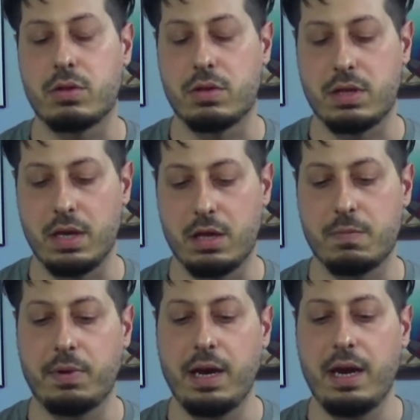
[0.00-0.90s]
to
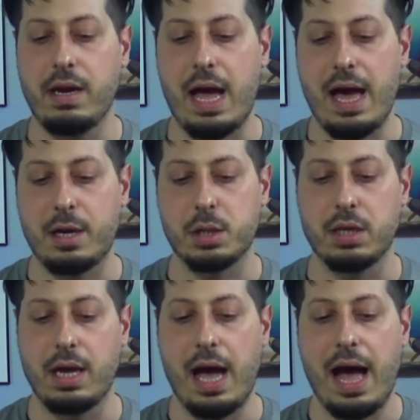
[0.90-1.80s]
explain,
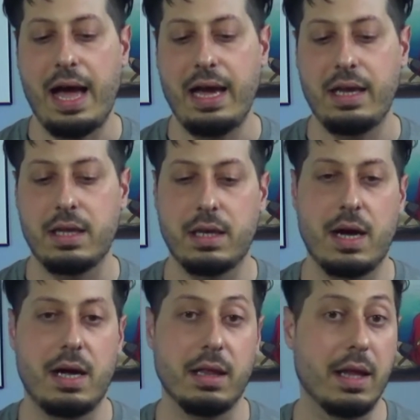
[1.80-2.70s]
actually, I did
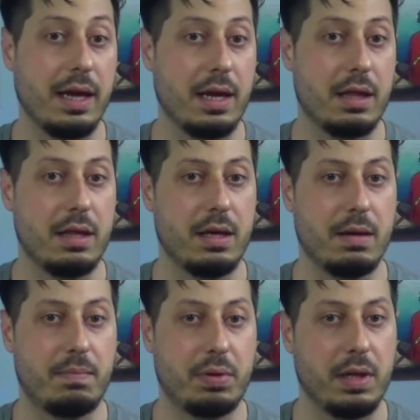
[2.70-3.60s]
not like
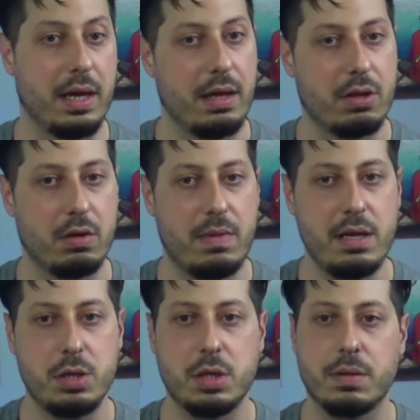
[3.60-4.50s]
the play so
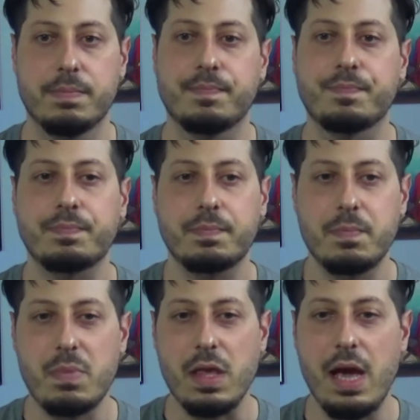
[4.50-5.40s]
much.
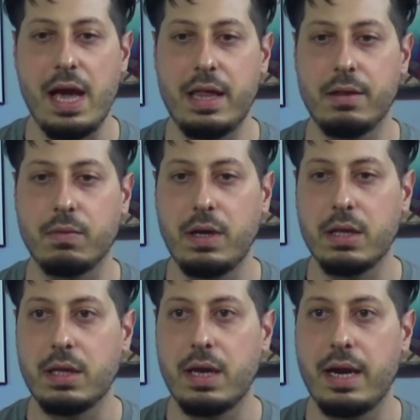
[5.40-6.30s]
And the
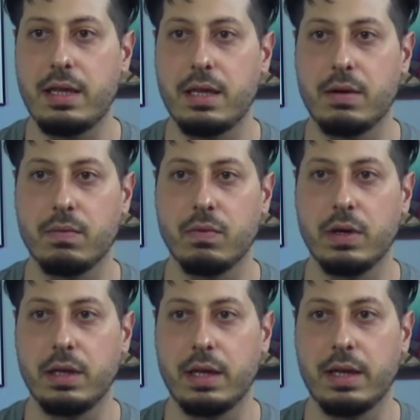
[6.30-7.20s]
reason I didn't
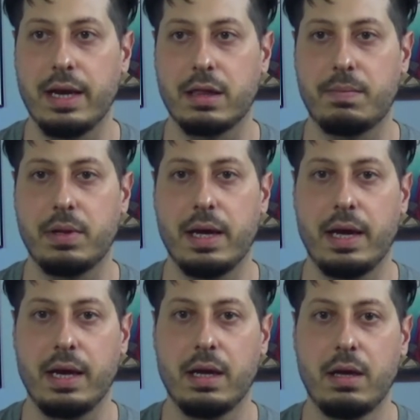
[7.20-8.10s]
really like the
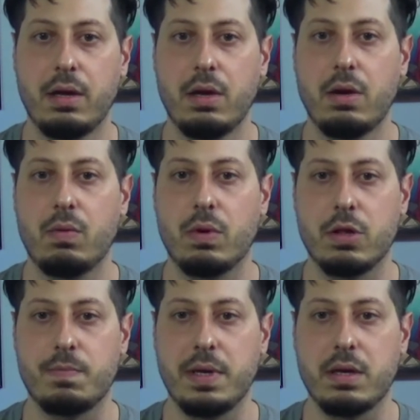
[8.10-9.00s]
play
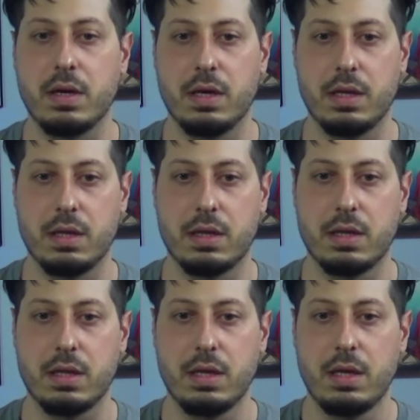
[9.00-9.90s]
was
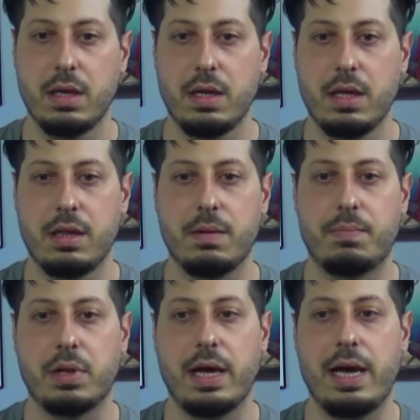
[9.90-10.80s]
because the
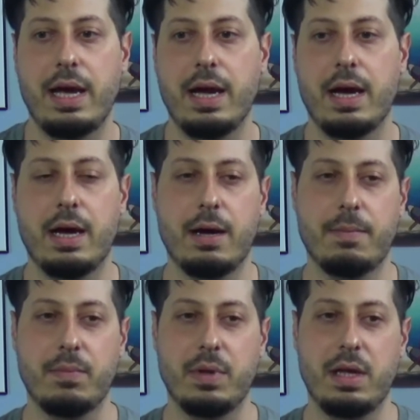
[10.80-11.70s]
play,
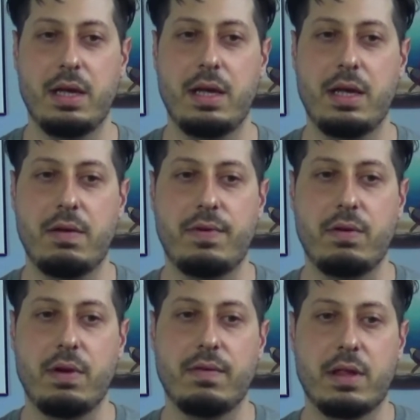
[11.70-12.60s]
if
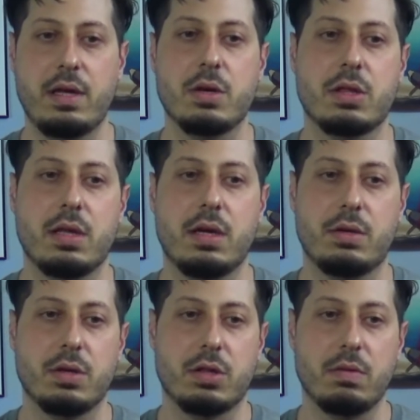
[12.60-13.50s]
you even see just
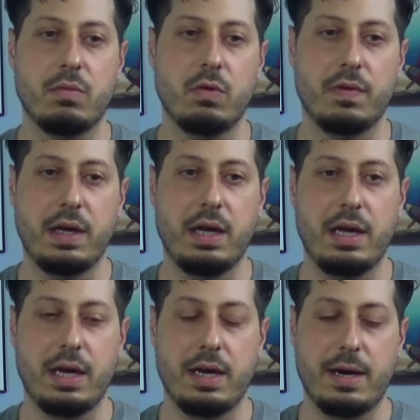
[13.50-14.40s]
the movie,
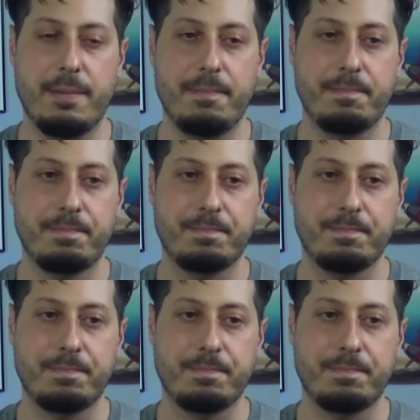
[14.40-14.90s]
it, how